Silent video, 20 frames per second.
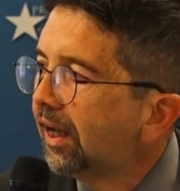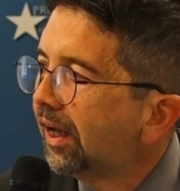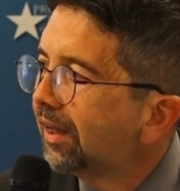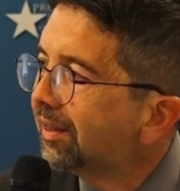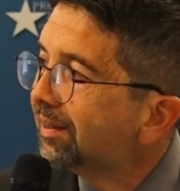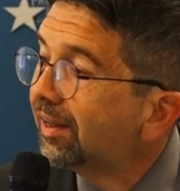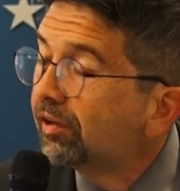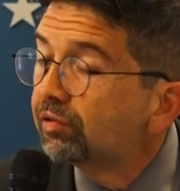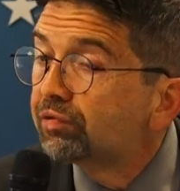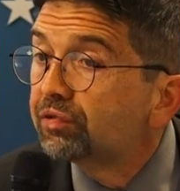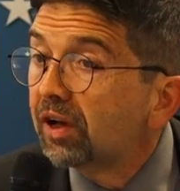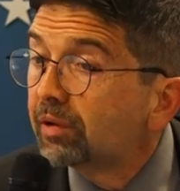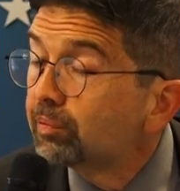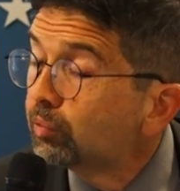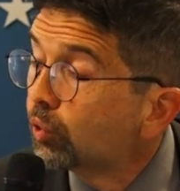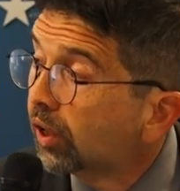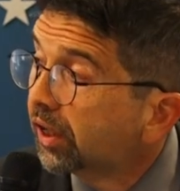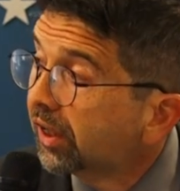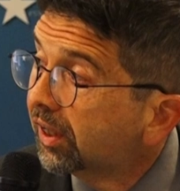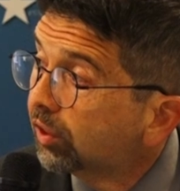until
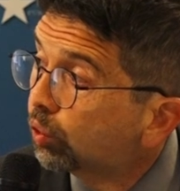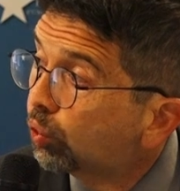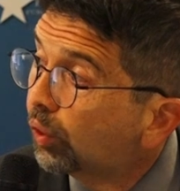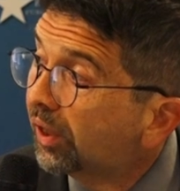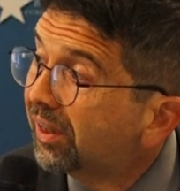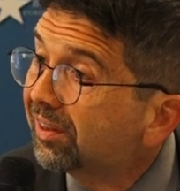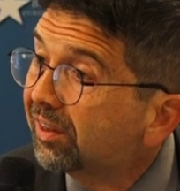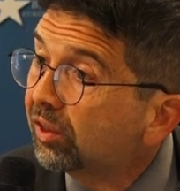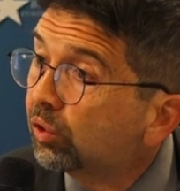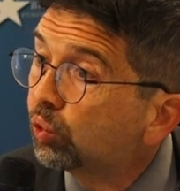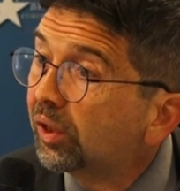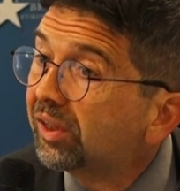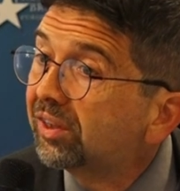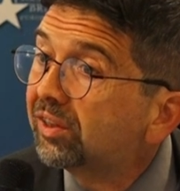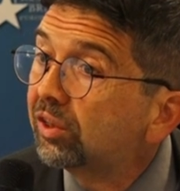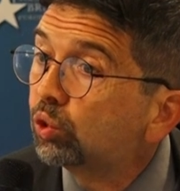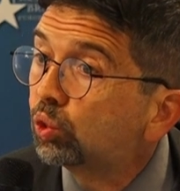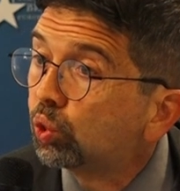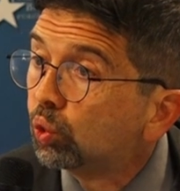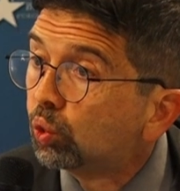February twenty
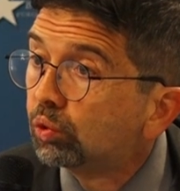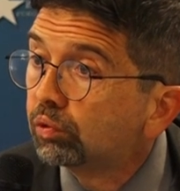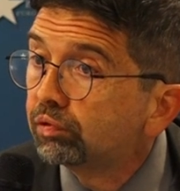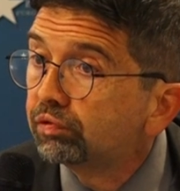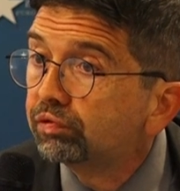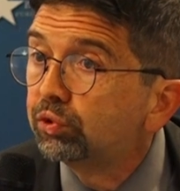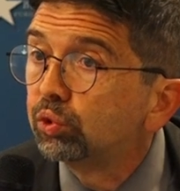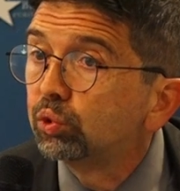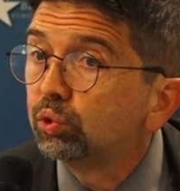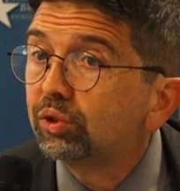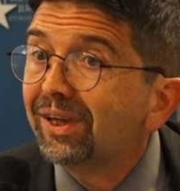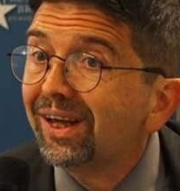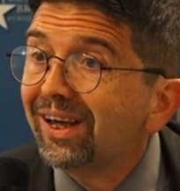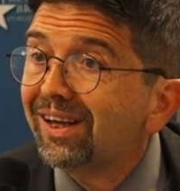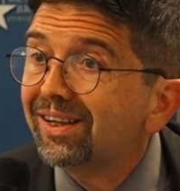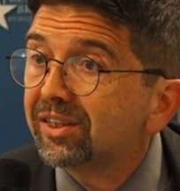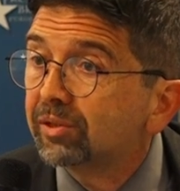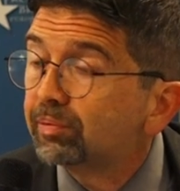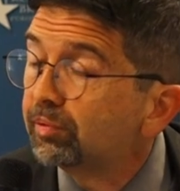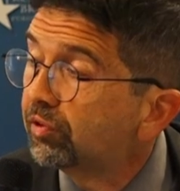twenty-two, few
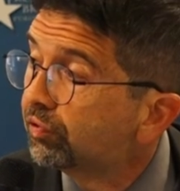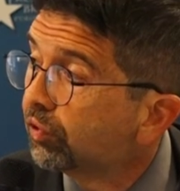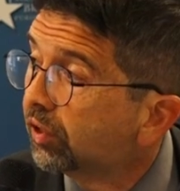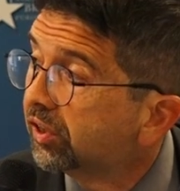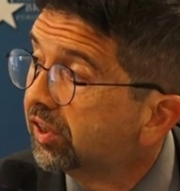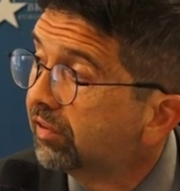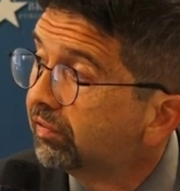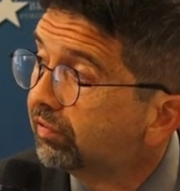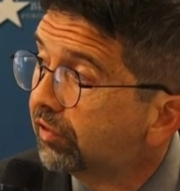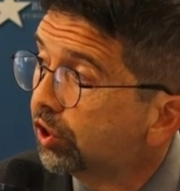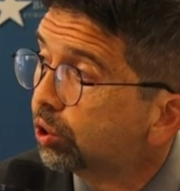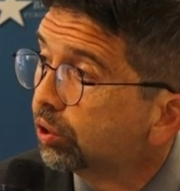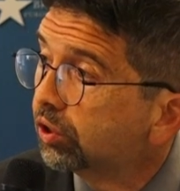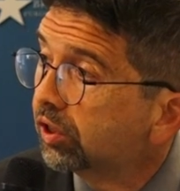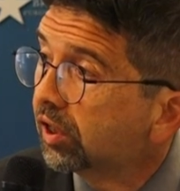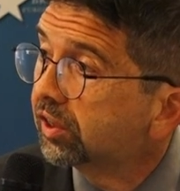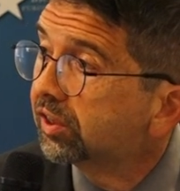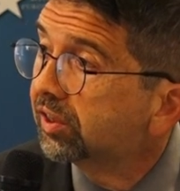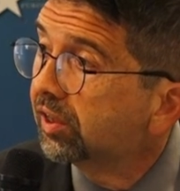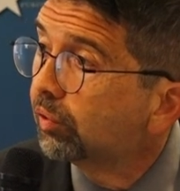days before the invasion,
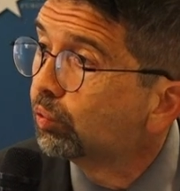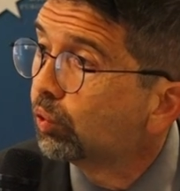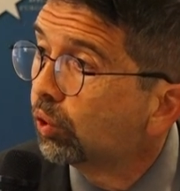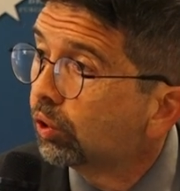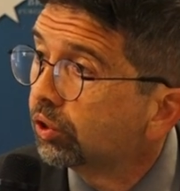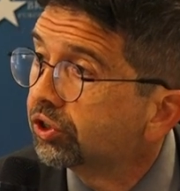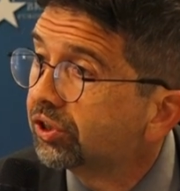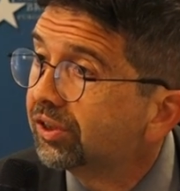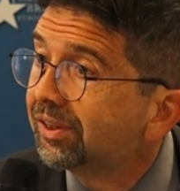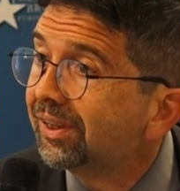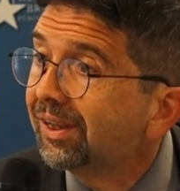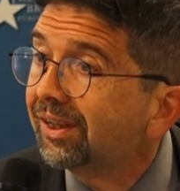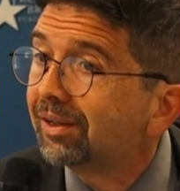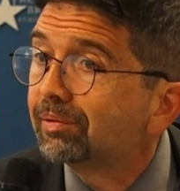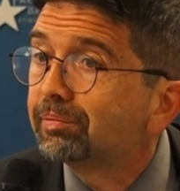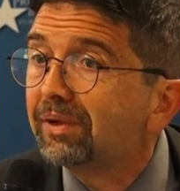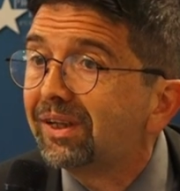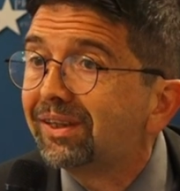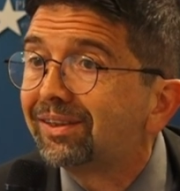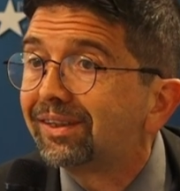there still was the
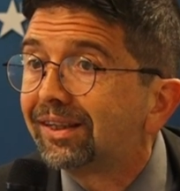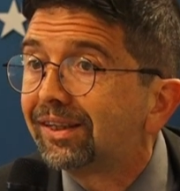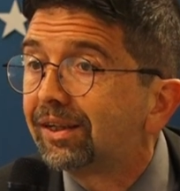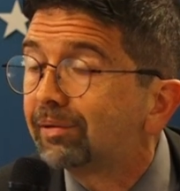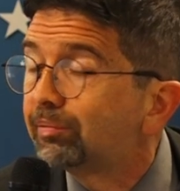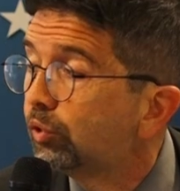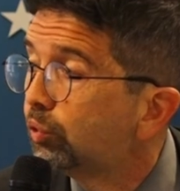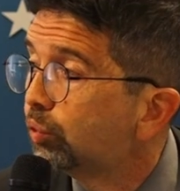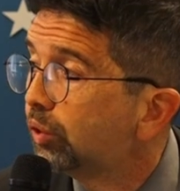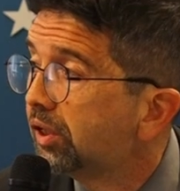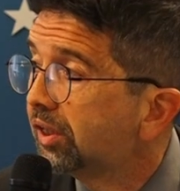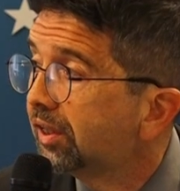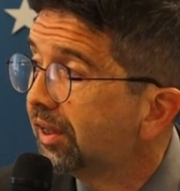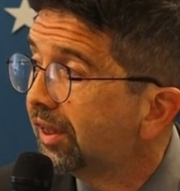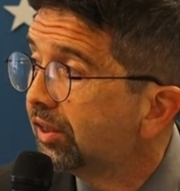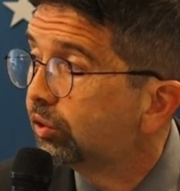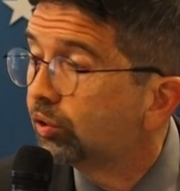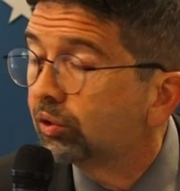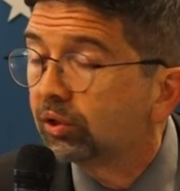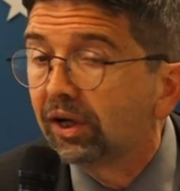meeting between
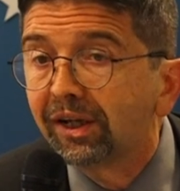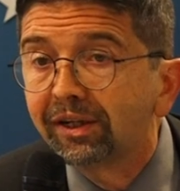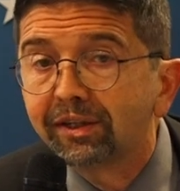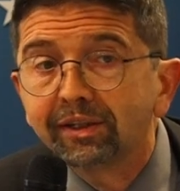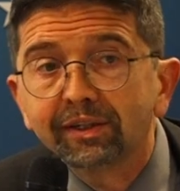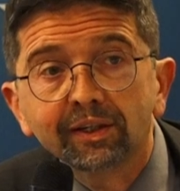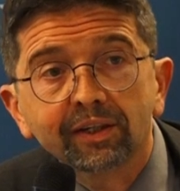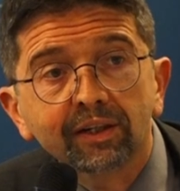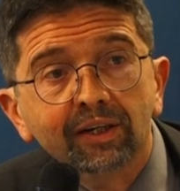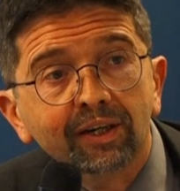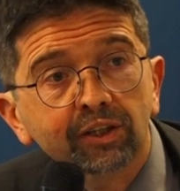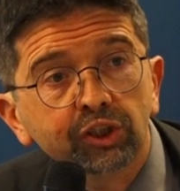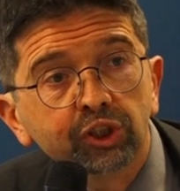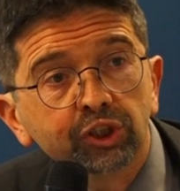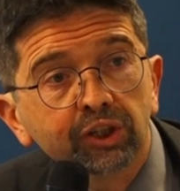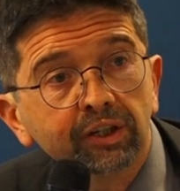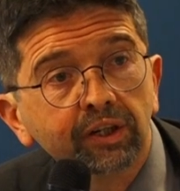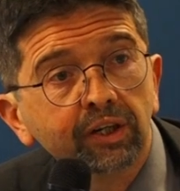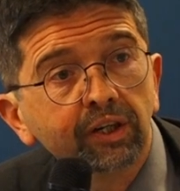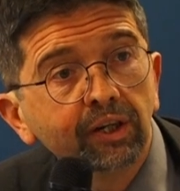NATO and
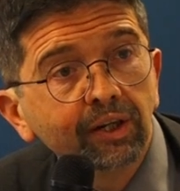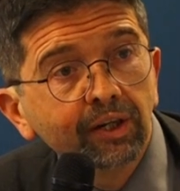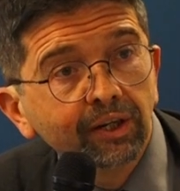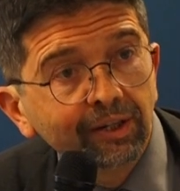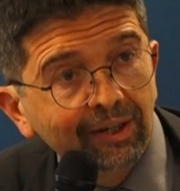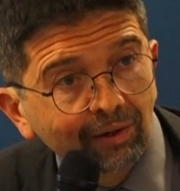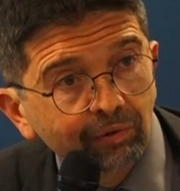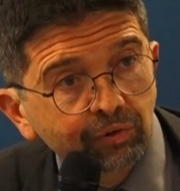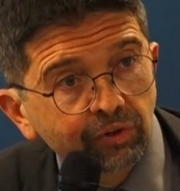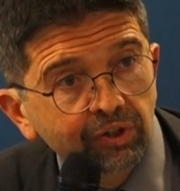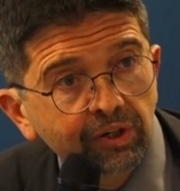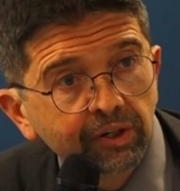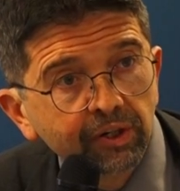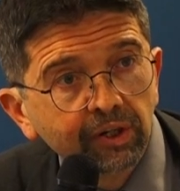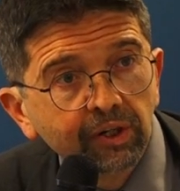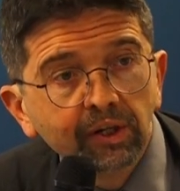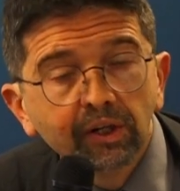Russian Council.